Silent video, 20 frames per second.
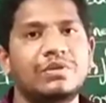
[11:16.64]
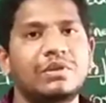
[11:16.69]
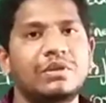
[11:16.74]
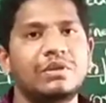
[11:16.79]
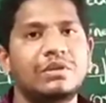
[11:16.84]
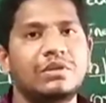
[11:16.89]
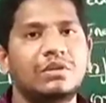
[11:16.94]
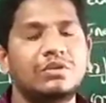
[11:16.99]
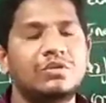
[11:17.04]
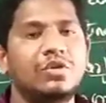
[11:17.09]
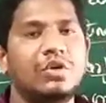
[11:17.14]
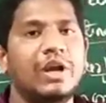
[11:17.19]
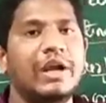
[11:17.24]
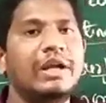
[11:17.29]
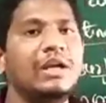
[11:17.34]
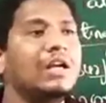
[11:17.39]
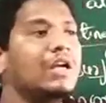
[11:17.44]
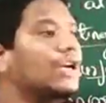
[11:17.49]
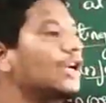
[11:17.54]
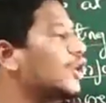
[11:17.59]
So
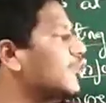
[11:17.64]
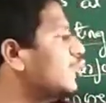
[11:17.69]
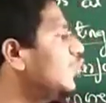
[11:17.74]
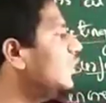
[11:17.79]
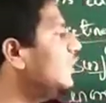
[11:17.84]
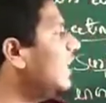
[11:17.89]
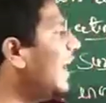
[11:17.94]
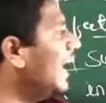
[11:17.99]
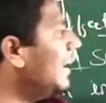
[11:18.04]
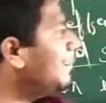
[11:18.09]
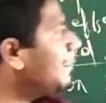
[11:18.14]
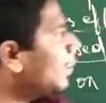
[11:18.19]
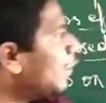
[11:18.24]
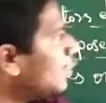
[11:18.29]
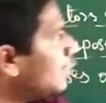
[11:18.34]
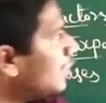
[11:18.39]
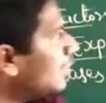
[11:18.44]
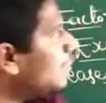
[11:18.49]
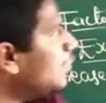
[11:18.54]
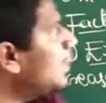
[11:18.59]
so that
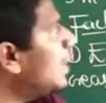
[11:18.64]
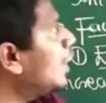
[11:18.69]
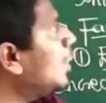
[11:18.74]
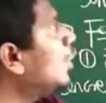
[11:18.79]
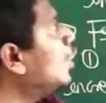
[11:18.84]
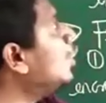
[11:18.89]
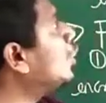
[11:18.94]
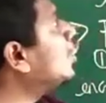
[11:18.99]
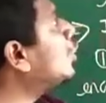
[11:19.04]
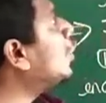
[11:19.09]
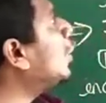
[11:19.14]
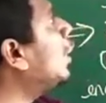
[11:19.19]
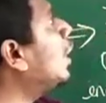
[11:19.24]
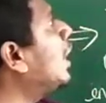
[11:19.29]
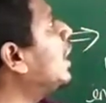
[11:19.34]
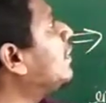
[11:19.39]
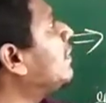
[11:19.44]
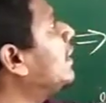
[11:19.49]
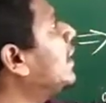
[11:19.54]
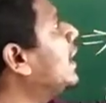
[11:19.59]
process we are going to call as
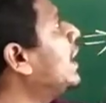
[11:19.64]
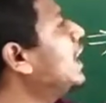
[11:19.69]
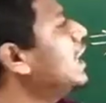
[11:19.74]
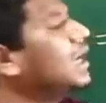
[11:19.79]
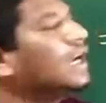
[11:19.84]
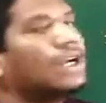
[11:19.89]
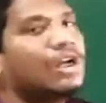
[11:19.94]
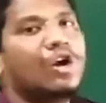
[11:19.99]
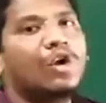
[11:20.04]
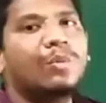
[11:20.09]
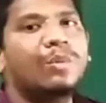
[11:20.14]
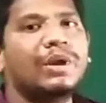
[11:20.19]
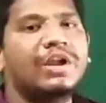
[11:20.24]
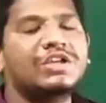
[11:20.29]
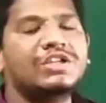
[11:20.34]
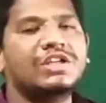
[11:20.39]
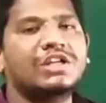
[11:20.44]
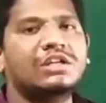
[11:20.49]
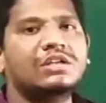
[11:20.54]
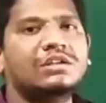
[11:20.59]
the
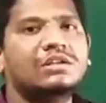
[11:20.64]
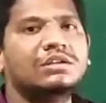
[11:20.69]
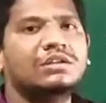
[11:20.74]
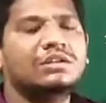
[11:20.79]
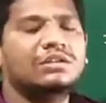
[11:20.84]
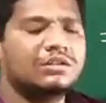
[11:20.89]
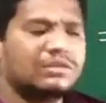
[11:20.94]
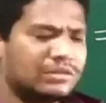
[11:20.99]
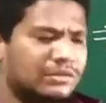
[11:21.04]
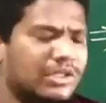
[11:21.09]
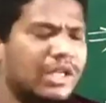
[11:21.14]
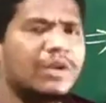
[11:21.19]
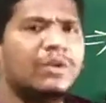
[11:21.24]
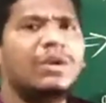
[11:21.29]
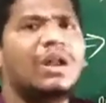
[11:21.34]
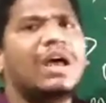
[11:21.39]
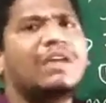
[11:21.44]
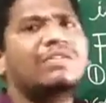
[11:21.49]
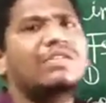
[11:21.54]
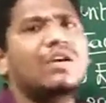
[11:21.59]
evaporation. Then we will
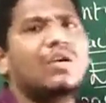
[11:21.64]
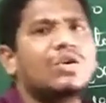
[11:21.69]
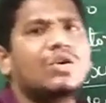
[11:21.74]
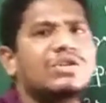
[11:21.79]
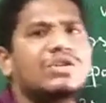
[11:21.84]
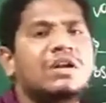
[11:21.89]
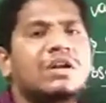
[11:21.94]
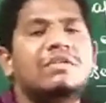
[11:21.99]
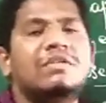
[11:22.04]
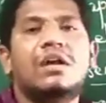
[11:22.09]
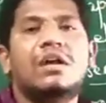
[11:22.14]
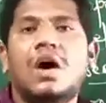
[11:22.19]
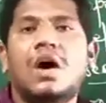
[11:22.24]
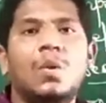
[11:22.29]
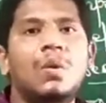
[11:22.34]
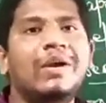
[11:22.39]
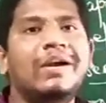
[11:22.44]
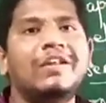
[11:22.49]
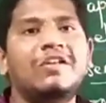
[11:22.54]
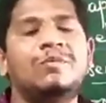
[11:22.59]
ask the question, sir, how
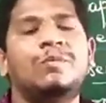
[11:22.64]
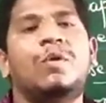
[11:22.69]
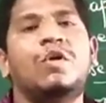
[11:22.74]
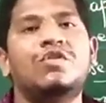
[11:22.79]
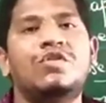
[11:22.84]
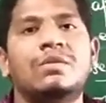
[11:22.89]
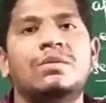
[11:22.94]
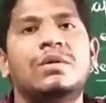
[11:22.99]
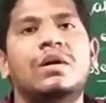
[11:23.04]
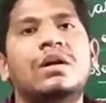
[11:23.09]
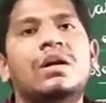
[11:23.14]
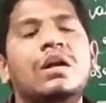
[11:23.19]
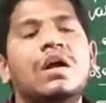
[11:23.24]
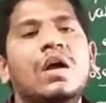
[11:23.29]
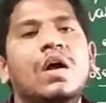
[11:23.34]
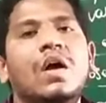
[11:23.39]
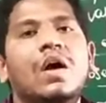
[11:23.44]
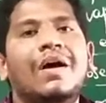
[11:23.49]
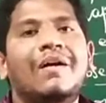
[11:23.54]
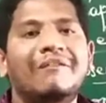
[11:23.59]
it is possible
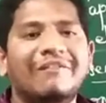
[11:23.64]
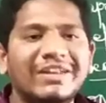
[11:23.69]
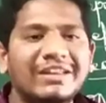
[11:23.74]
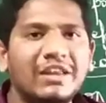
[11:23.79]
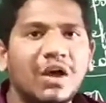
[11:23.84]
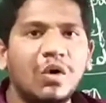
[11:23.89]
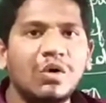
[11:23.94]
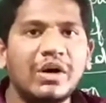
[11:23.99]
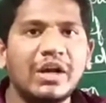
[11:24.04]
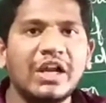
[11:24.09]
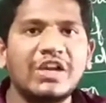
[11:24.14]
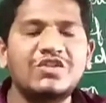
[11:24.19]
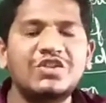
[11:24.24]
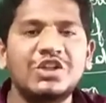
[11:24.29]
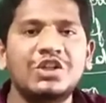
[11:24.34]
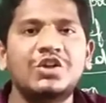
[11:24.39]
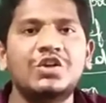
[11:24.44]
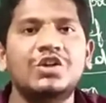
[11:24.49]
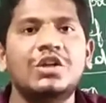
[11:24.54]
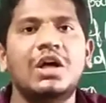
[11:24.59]
without reaching
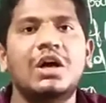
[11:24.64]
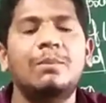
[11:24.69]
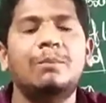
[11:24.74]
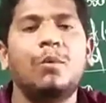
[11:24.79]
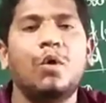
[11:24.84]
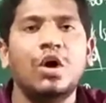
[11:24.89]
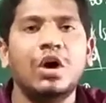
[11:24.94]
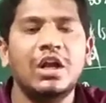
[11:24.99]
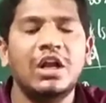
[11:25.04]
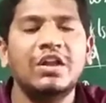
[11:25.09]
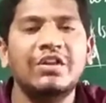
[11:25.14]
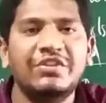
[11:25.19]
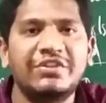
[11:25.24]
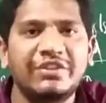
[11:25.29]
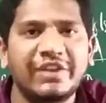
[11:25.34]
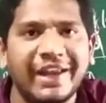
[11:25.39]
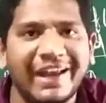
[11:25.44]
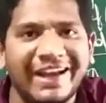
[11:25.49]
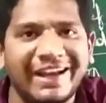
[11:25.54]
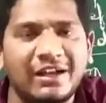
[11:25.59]
to the boiling
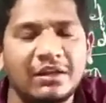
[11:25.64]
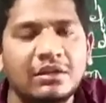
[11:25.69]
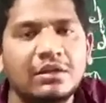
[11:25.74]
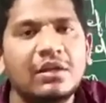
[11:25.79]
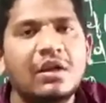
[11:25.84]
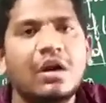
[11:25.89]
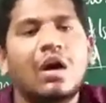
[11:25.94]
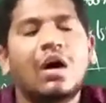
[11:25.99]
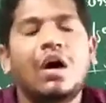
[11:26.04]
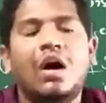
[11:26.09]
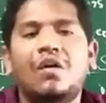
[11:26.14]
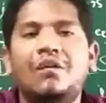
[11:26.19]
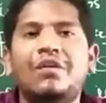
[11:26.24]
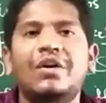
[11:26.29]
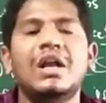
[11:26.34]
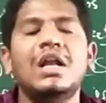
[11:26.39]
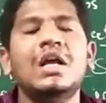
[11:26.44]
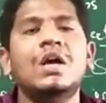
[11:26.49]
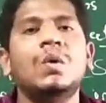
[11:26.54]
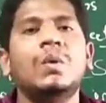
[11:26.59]
state of a
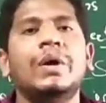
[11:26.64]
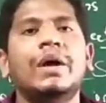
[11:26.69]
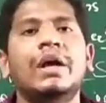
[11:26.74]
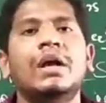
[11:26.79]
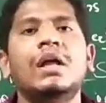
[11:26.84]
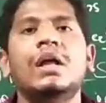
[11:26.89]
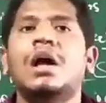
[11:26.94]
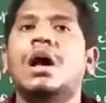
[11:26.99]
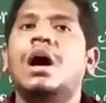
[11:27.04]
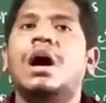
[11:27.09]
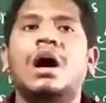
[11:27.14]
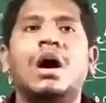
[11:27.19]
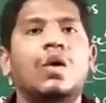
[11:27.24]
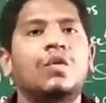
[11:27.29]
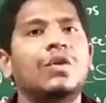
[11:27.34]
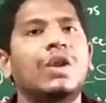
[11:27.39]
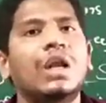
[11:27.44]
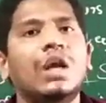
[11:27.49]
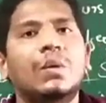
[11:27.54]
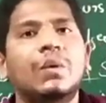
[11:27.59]
liquid, how the
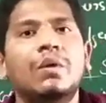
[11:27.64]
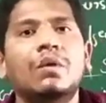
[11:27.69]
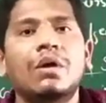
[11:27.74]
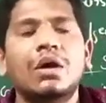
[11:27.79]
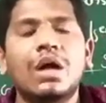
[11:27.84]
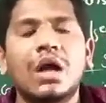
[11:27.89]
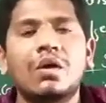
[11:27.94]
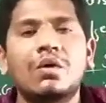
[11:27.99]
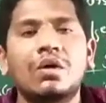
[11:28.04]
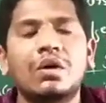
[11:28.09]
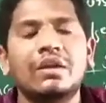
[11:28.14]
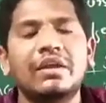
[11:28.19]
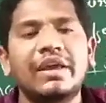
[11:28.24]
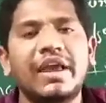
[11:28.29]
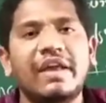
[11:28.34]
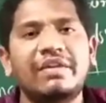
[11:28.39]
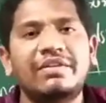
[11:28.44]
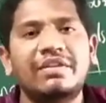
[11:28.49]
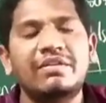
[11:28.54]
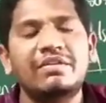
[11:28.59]
liquid will convert to the
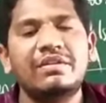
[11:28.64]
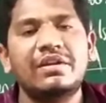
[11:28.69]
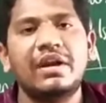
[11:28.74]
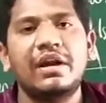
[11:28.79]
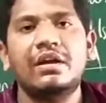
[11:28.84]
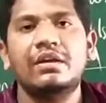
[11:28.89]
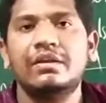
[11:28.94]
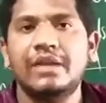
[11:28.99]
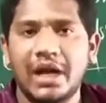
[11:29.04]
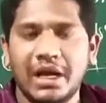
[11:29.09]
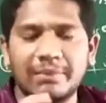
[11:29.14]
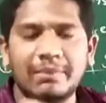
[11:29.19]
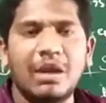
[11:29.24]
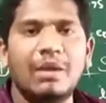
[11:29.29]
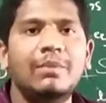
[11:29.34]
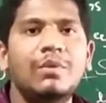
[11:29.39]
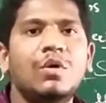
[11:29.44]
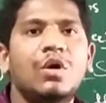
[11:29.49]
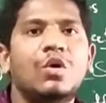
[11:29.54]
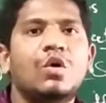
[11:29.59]
gaseous state? That may be
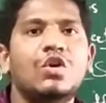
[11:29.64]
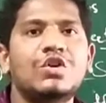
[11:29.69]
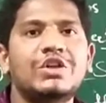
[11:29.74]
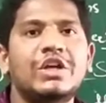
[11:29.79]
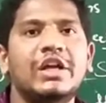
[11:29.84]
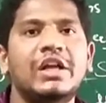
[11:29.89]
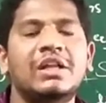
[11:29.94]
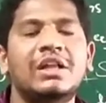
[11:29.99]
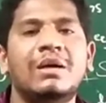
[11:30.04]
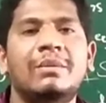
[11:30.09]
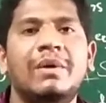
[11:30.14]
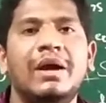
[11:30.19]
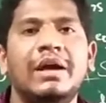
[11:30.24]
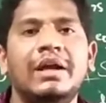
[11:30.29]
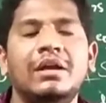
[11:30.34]
your question in the mind.